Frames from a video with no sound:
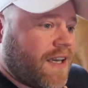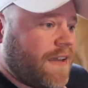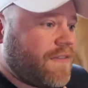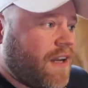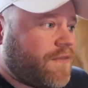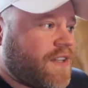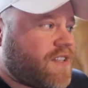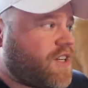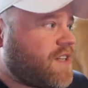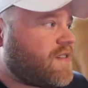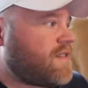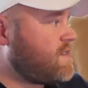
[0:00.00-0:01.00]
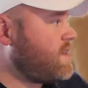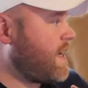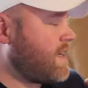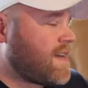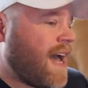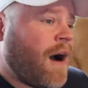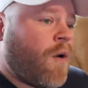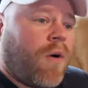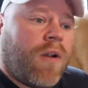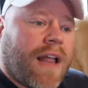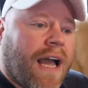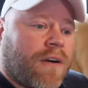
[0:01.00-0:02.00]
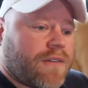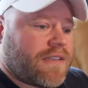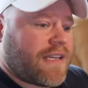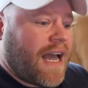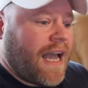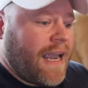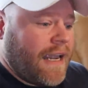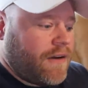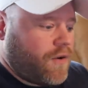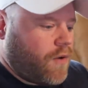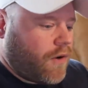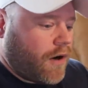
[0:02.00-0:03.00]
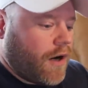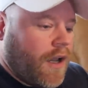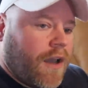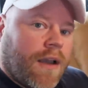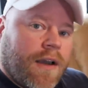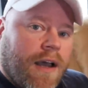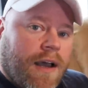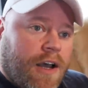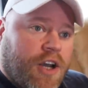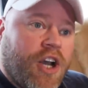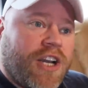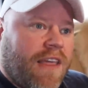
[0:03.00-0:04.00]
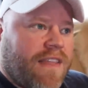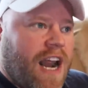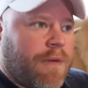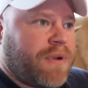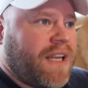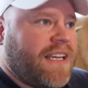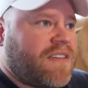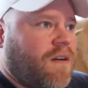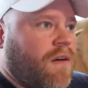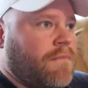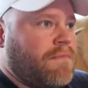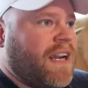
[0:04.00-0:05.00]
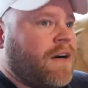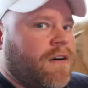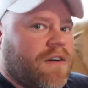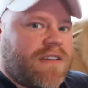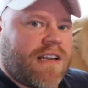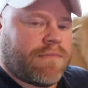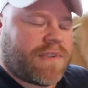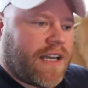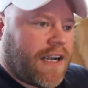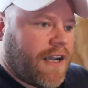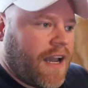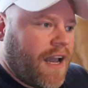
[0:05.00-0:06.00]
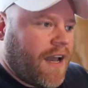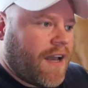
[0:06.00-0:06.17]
Even if it's just like a towel outside or a hoodie that I placed on a mirror or something,